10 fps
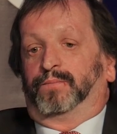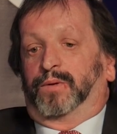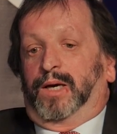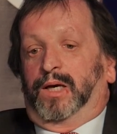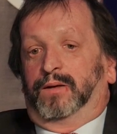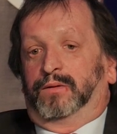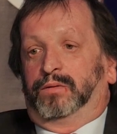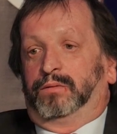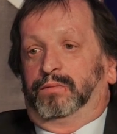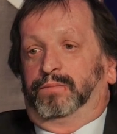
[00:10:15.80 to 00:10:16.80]

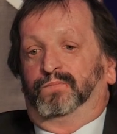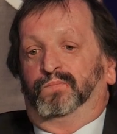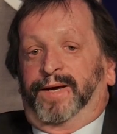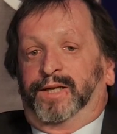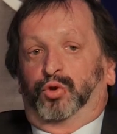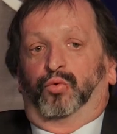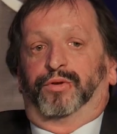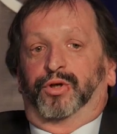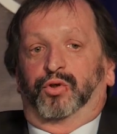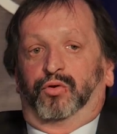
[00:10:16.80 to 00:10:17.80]
to manage all
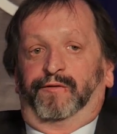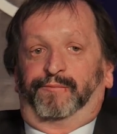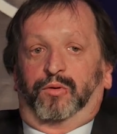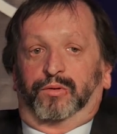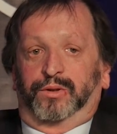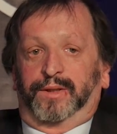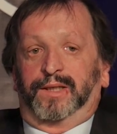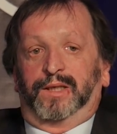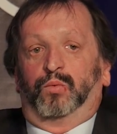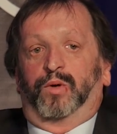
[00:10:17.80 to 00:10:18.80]
those curveballs in
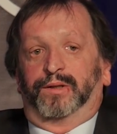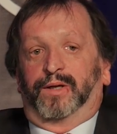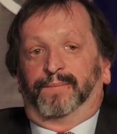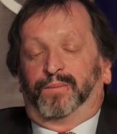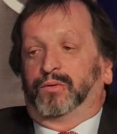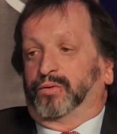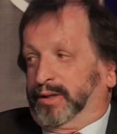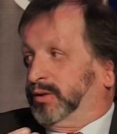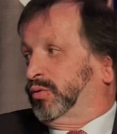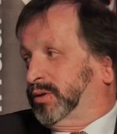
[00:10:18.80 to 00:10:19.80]
any one day, because
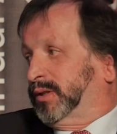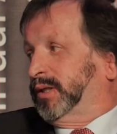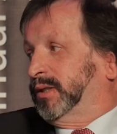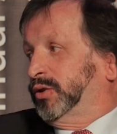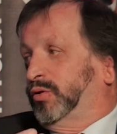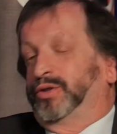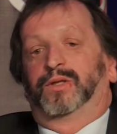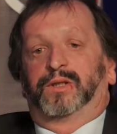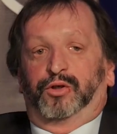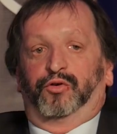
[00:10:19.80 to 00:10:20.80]
that's what it is. It's
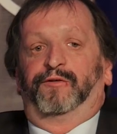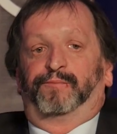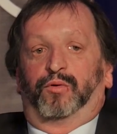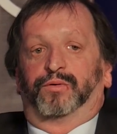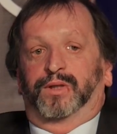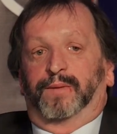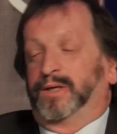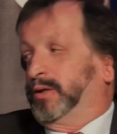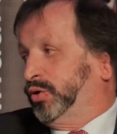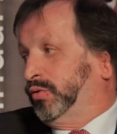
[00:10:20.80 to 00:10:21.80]
constantly curveballs
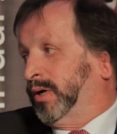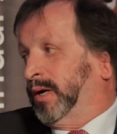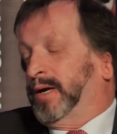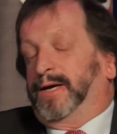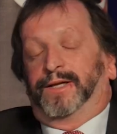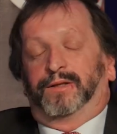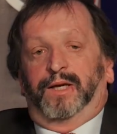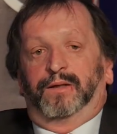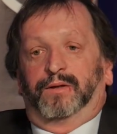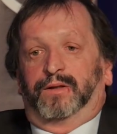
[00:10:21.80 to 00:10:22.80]
coming at you at the
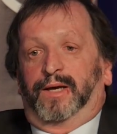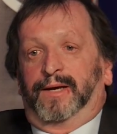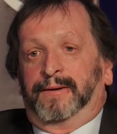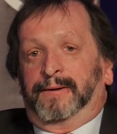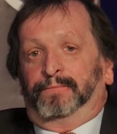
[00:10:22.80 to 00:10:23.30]
end of the day.